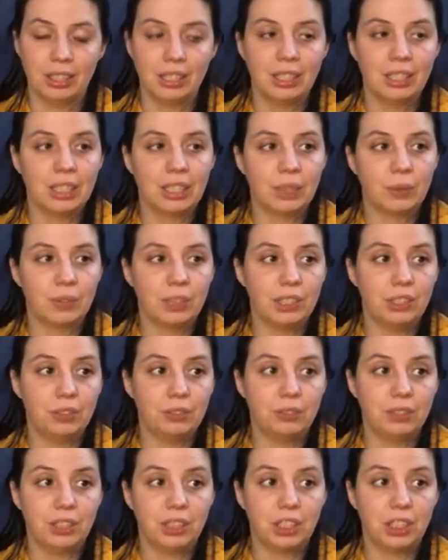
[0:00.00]
I wanted to
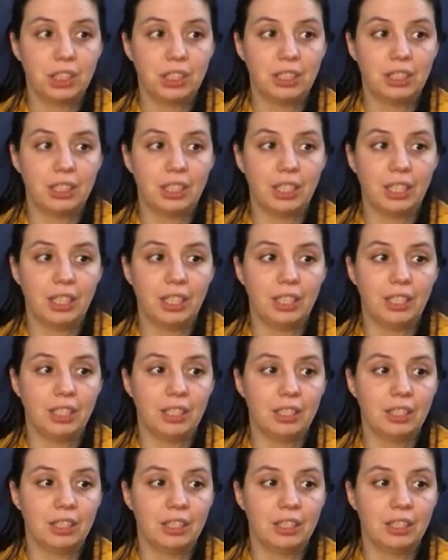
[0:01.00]
finish it in